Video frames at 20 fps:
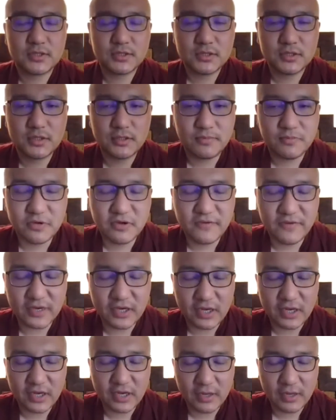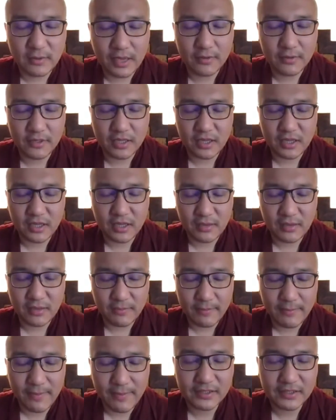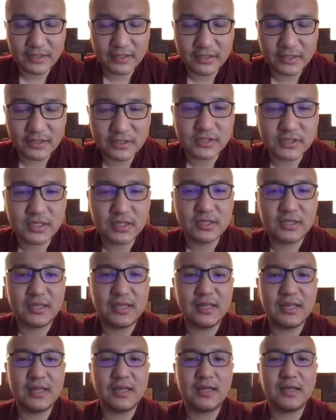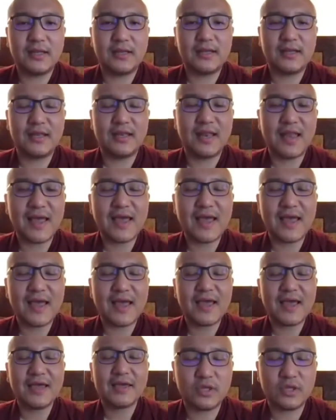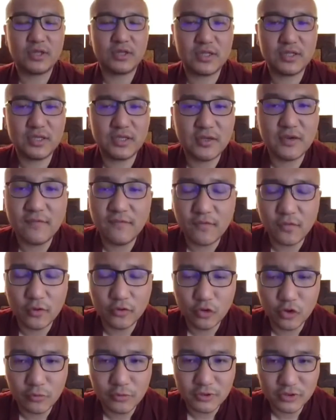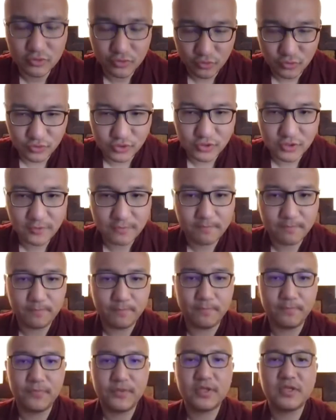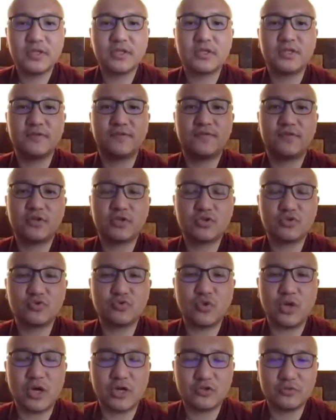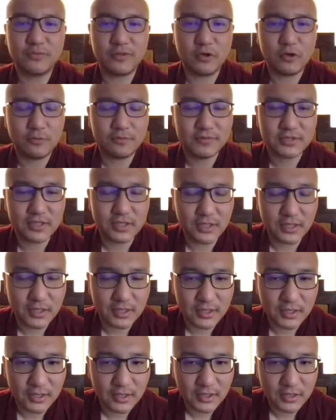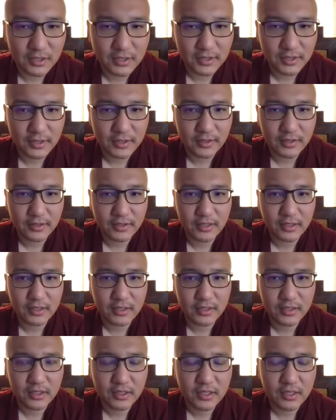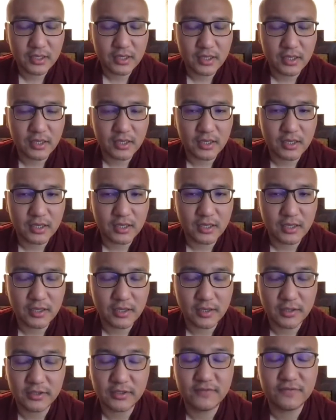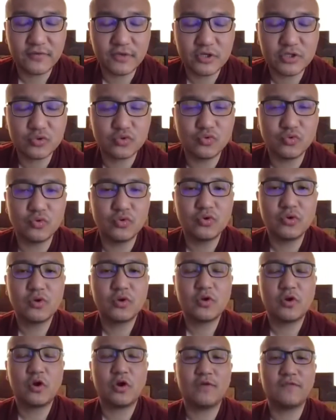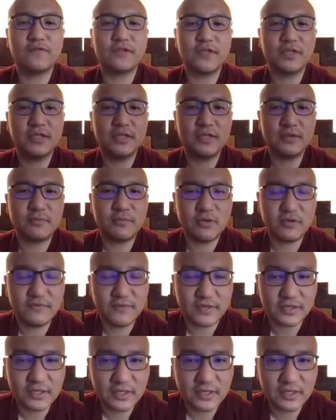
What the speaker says: perfect abandonments align with the four noble truths. The first two are to be the first two of the perfect